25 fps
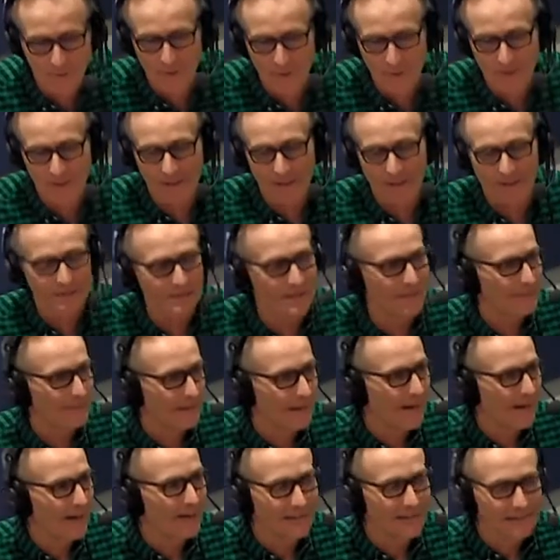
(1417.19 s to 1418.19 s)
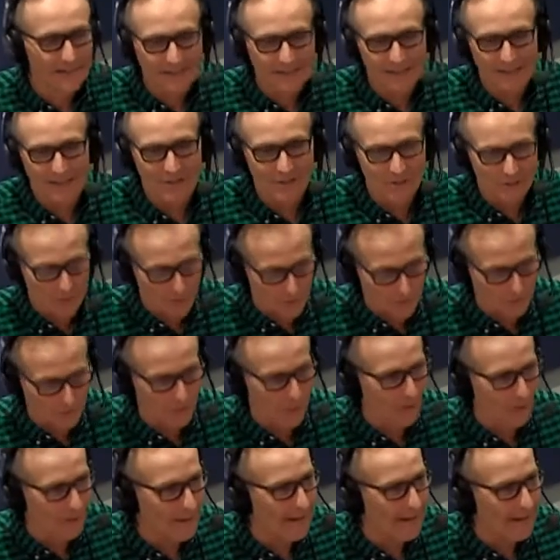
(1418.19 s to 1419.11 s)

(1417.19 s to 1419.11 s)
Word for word: except now you'd get sued for it.